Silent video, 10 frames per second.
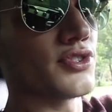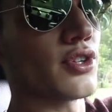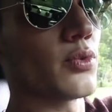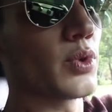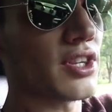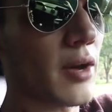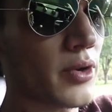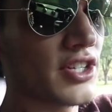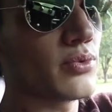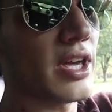So with the
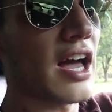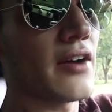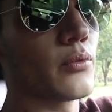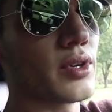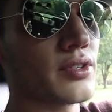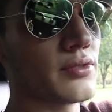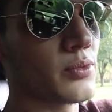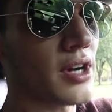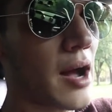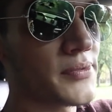upgrades we have, we're
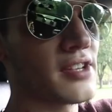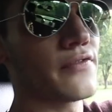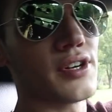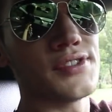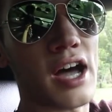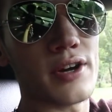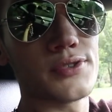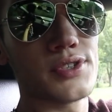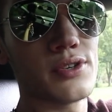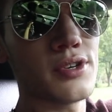opting for a
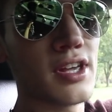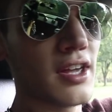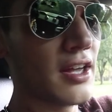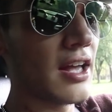dyno tune.